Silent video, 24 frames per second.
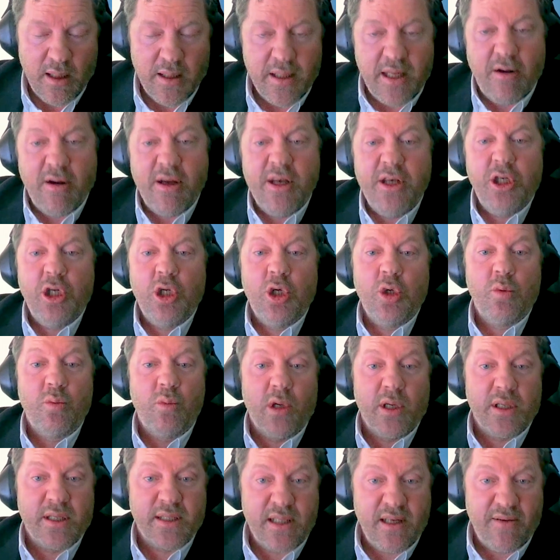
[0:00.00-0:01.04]
There are
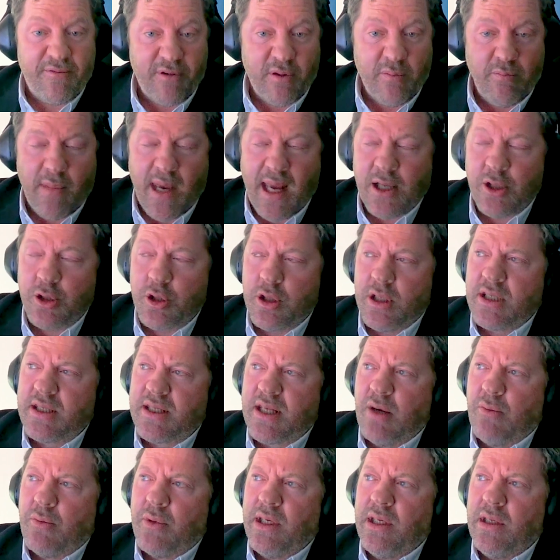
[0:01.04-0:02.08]
numerous different metrics
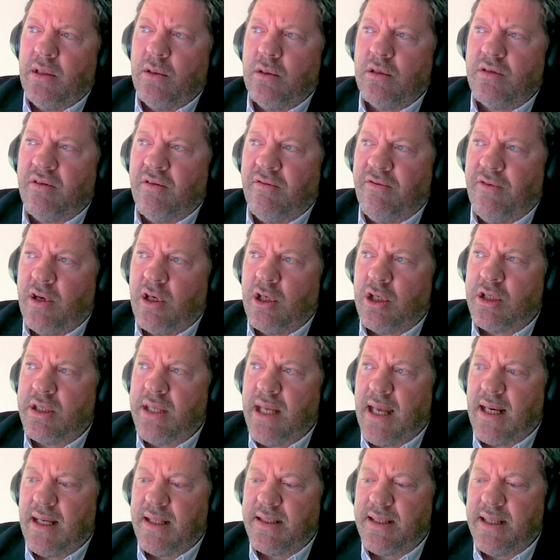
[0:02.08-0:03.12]
that we use for
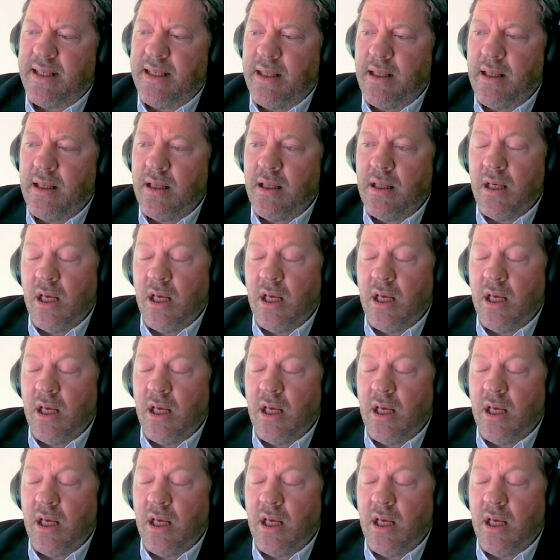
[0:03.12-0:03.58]
functionality.